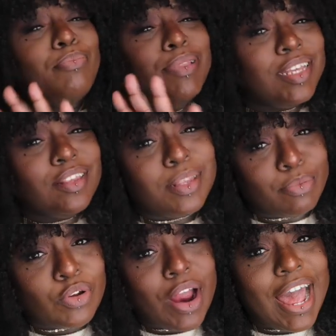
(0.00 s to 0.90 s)
Please
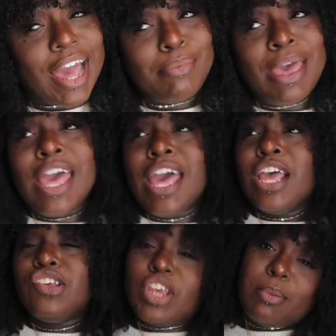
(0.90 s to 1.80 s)
subscribe,
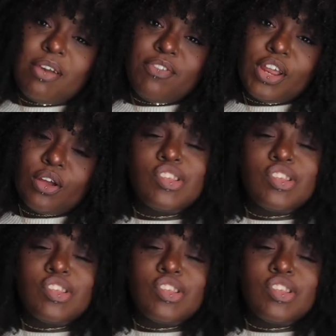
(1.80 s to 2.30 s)
share my video,